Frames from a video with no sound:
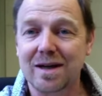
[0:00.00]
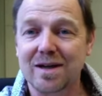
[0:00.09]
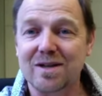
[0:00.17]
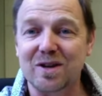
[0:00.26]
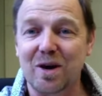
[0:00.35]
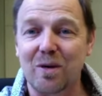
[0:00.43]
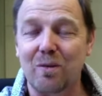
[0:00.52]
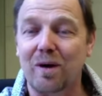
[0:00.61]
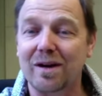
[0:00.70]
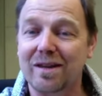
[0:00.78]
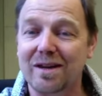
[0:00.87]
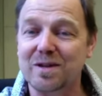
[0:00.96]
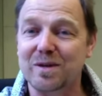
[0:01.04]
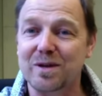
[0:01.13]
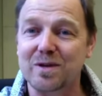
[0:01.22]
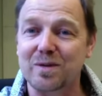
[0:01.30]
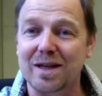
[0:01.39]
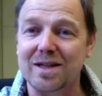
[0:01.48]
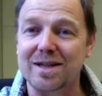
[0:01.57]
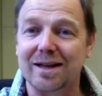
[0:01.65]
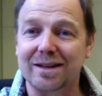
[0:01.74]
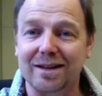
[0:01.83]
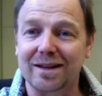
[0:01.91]
So one of the things we do is we
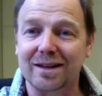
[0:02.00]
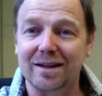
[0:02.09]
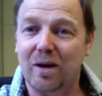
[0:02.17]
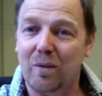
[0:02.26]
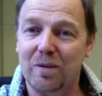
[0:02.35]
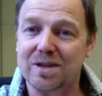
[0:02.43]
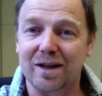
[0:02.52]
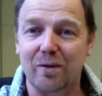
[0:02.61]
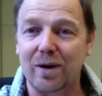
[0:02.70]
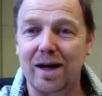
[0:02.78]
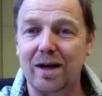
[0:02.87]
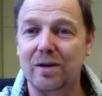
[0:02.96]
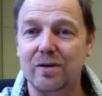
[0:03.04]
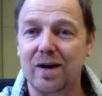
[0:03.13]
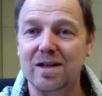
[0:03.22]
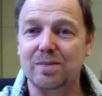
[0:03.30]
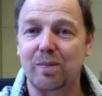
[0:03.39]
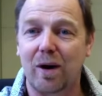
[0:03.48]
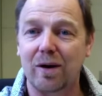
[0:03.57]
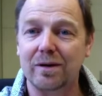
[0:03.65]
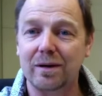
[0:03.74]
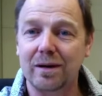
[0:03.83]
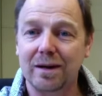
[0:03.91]
inject a little, almost like radio
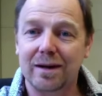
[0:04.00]
transponder,